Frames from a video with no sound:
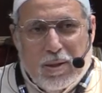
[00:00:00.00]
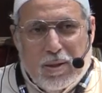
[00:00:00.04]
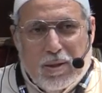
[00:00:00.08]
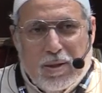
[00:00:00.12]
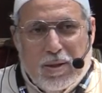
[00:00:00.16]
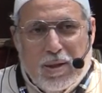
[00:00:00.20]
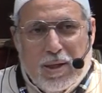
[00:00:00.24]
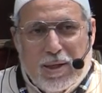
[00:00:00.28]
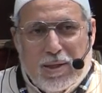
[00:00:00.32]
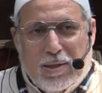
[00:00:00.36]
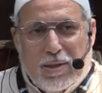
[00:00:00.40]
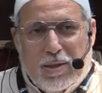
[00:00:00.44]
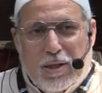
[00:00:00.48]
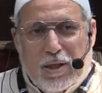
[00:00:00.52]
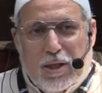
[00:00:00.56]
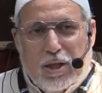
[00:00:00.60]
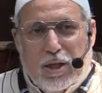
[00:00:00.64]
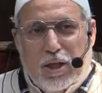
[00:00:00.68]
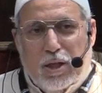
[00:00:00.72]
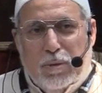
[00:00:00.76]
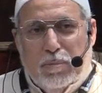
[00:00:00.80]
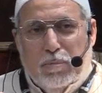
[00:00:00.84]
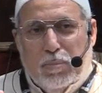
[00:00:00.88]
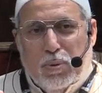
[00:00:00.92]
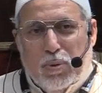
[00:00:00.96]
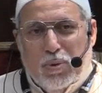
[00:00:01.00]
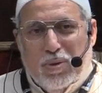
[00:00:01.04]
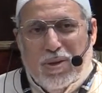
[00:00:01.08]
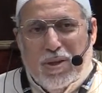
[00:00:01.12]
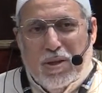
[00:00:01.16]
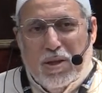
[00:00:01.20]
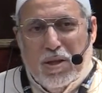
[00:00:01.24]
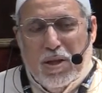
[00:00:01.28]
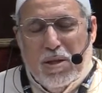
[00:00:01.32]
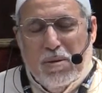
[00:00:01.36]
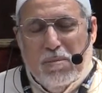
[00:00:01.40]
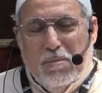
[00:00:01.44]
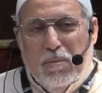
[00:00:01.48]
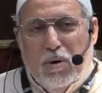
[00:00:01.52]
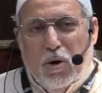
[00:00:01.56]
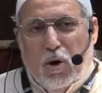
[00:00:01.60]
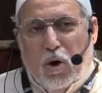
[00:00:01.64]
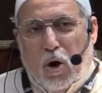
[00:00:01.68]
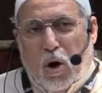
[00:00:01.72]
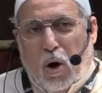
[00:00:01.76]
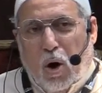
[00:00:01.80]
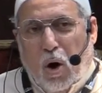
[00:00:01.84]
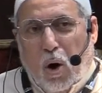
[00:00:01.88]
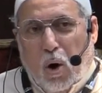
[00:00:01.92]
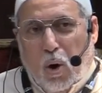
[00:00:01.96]
that He put them
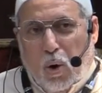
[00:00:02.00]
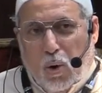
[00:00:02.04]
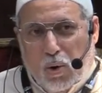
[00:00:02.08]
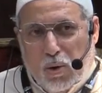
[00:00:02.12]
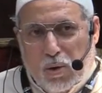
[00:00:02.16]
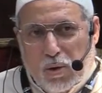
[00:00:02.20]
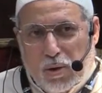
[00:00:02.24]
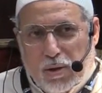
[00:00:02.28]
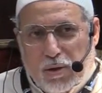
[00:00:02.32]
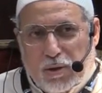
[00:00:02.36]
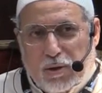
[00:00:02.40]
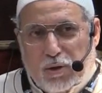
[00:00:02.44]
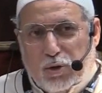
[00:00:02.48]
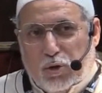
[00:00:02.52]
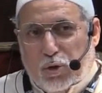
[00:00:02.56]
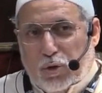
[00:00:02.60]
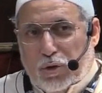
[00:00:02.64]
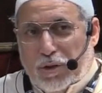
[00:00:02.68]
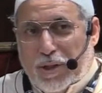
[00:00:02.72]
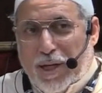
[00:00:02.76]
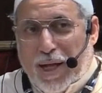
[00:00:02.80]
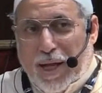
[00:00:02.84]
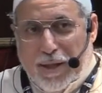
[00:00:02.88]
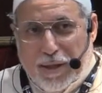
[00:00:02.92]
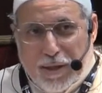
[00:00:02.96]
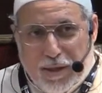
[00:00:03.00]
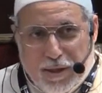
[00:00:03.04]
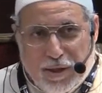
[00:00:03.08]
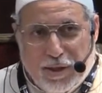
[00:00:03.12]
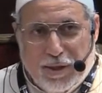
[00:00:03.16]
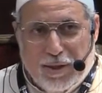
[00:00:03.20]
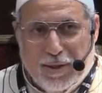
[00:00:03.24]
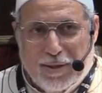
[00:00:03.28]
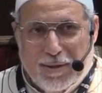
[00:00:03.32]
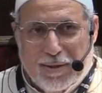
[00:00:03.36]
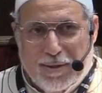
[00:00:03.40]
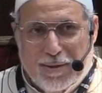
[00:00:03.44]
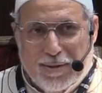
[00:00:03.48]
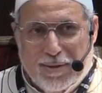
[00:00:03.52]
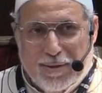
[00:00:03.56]
all to death